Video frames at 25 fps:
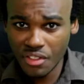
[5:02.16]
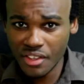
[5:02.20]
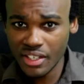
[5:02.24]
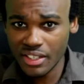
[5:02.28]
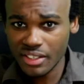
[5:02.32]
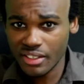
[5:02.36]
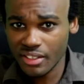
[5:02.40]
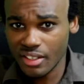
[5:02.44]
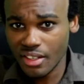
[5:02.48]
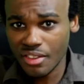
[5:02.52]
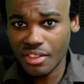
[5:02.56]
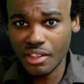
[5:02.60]
with
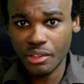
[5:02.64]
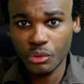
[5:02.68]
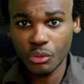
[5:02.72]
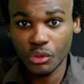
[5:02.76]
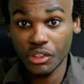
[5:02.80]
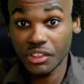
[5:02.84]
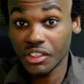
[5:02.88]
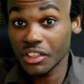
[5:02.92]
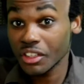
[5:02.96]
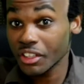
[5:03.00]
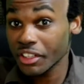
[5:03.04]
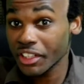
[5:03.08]
it than
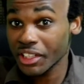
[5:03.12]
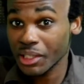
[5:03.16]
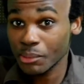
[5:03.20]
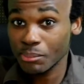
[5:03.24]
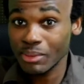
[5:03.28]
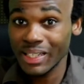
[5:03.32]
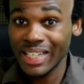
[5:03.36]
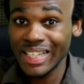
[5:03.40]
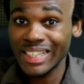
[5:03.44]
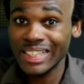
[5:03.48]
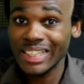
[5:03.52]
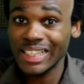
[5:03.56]
returning a
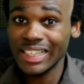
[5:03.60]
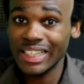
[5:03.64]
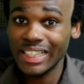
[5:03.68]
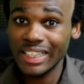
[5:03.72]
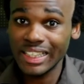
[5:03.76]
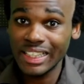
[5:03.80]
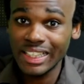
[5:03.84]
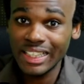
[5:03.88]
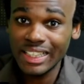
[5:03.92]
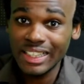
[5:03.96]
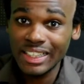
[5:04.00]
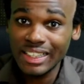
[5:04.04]
blind
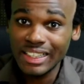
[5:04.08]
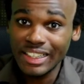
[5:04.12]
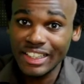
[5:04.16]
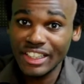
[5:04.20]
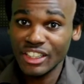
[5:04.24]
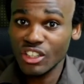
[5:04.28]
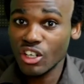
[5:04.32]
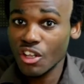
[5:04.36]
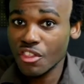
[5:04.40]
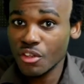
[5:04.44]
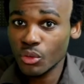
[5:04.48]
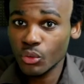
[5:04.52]
eye.
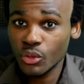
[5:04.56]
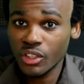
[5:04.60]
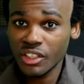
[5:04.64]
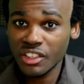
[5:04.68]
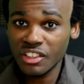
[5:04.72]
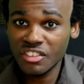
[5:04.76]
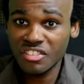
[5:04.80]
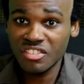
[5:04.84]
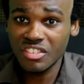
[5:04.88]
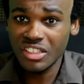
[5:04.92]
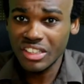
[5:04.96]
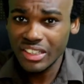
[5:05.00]
In other
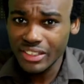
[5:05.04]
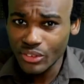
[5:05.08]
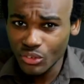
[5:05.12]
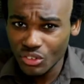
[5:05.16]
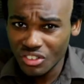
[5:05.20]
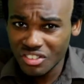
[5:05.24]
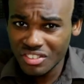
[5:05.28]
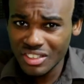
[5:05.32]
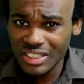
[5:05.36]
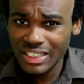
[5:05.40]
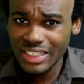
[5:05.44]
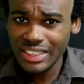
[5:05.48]
words,
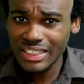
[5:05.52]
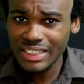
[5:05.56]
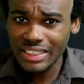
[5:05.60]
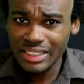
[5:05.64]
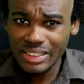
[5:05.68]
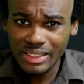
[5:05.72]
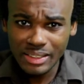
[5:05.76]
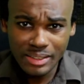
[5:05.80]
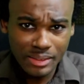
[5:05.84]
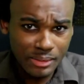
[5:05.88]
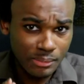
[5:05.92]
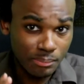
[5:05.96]
you see it,
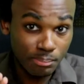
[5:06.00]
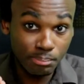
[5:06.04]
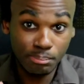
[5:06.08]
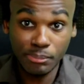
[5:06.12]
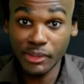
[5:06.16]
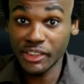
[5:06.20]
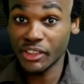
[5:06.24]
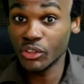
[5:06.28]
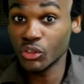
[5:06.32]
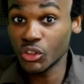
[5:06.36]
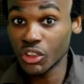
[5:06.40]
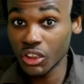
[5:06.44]

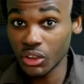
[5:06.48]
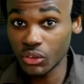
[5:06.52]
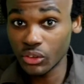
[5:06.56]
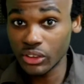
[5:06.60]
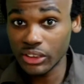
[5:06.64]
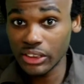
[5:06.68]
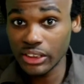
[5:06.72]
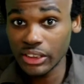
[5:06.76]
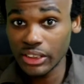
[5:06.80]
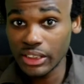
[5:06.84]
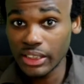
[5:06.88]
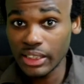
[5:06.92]
but you
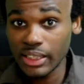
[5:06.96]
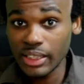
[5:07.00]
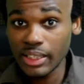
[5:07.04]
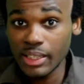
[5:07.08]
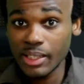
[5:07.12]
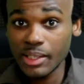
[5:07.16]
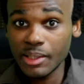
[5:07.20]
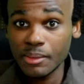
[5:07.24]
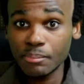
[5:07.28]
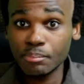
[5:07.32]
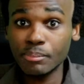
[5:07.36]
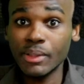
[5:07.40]
don't.
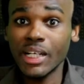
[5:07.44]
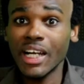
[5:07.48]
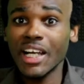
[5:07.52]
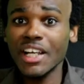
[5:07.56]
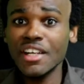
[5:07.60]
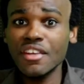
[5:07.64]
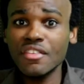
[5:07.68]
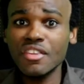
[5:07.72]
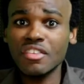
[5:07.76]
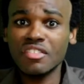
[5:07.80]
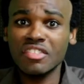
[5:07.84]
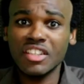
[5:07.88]

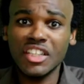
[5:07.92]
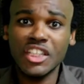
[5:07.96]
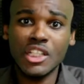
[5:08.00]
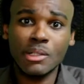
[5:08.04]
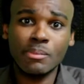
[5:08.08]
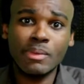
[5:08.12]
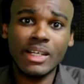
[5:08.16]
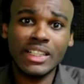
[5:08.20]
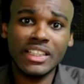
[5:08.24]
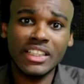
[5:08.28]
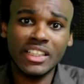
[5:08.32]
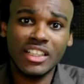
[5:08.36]
Behind this
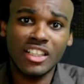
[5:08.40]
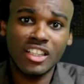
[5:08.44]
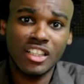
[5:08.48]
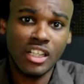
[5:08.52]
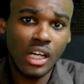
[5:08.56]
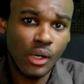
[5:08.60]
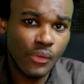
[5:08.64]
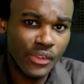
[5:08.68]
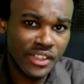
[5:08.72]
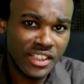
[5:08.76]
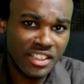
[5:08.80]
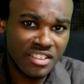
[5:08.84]
idiomatic
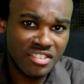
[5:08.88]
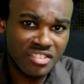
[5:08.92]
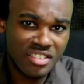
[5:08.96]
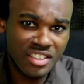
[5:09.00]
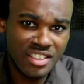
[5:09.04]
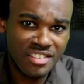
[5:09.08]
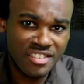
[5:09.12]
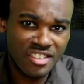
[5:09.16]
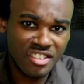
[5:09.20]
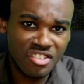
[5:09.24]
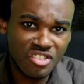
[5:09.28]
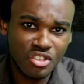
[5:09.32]
cowardice
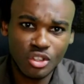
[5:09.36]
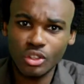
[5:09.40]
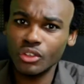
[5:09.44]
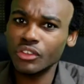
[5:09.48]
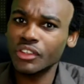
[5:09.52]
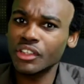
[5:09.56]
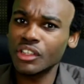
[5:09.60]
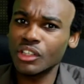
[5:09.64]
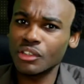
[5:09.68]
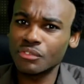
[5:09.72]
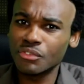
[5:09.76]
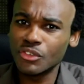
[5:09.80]
is a
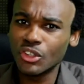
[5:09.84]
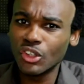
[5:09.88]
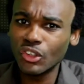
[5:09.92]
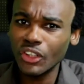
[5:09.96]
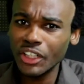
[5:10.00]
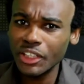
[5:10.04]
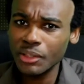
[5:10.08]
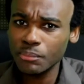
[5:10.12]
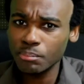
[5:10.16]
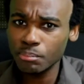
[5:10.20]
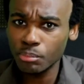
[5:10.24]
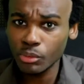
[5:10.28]
story of
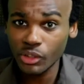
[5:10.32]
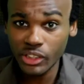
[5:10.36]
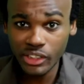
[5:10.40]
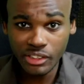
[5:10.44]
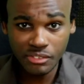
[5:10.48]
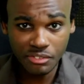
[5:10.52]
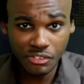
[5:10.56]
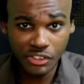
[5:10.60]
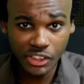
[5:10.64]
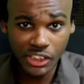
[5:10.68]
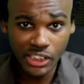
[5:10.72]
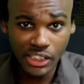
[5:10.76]
great
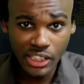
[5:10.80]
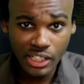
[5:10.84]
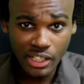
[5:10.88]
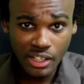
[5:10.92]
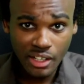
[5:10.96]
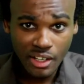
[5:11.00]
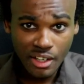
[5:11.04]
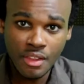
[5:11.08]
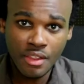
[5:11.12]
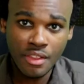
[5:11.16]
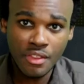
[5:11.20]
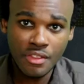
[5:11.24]
bravery.
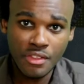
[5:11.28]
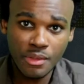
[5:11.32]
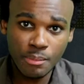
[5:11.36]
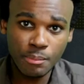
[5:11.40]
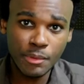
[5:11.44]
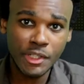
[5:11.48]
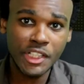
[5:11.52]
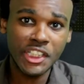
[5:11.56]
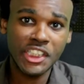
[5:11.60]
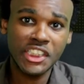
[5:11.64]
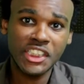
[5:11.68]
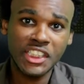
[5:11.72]
The
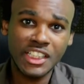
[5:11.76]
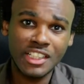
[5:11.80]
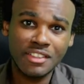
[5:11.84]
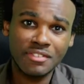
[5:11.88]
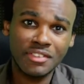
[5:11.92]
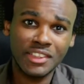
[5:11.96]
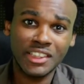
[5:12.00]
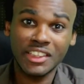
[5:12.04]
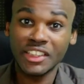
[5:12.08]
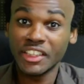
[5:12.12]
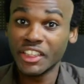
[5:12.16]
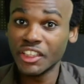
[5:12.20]
British
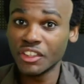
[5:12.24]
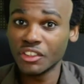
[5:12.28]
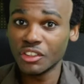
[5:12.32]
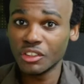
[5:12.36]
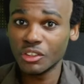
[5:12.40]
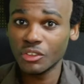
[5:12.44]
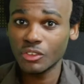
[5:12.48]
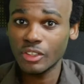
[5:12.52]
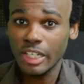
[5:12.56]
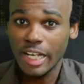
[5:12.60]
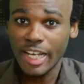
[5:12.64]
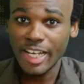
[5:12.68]
naval
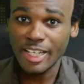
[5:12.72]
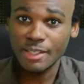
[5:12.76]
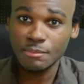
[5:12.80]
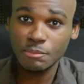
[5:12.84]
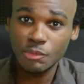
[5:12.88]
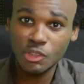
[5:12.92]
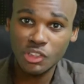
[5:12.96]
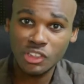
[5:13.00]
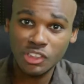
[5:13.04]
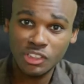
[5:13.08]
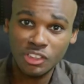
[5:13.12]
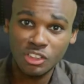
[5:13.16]
hero
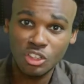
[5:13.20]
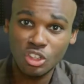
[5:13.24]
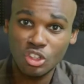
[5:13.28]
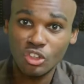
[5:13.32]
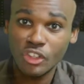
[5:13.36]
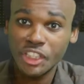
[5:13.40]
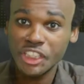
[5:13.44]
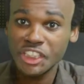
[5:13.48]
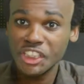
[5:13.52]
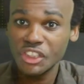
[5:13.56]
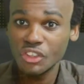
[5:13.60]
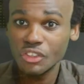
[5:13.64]
Admiral
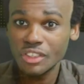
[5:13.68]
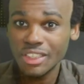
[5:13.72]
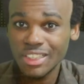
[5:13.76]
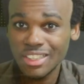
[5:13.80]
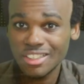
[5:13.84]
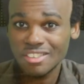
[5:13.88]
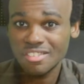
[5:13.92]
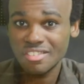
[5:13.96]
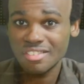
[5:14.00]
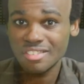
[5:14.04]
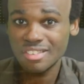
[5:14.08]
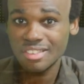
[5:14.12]
Horatio
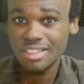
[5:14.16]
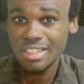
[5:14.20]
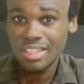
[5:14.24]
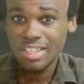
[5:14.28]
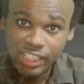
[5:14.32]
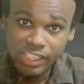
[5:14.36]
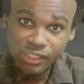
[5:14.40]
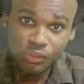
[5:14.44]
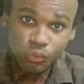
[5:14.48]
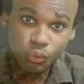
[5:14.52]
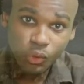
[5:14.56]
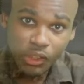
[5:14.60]
Nelson
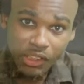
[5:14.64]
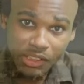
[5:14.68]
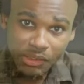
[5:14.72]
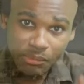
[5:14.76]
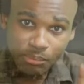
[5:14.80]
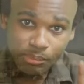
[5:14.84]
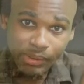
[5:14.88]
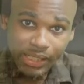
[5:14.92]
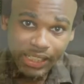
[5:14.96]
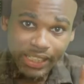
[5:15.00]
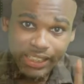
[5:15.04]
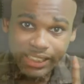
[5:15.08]
had
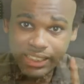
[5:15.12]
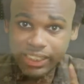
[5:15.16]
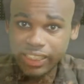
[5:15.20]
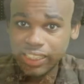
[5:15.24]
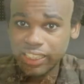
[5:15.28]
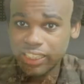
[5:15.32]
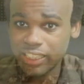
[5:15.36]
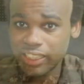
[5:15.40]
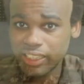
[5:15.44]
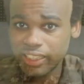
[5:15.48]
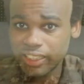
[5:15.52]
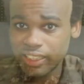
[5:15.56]
one blind
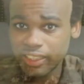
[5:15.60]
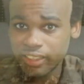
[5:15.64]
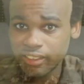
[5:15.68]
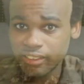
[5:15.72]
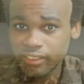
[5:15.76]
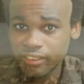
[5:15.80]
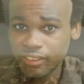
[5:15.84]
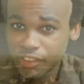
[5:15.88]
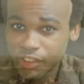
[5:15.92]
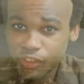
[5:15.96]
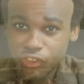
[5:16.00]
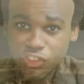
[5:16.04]
eye.
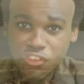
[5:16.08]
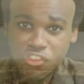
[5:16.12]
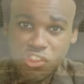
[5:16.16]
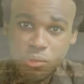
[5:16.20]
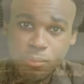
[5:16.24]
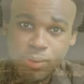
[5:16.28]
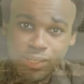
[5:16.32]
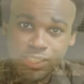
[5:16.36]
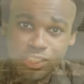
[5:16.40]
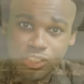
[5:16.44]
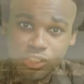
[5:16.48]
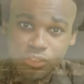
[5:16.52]
During
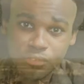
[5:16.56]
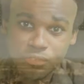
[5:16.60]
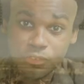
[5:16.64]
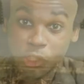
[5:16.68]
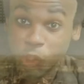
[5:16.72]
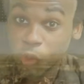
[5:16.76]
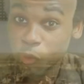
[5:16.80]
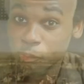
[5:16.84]
the Battle of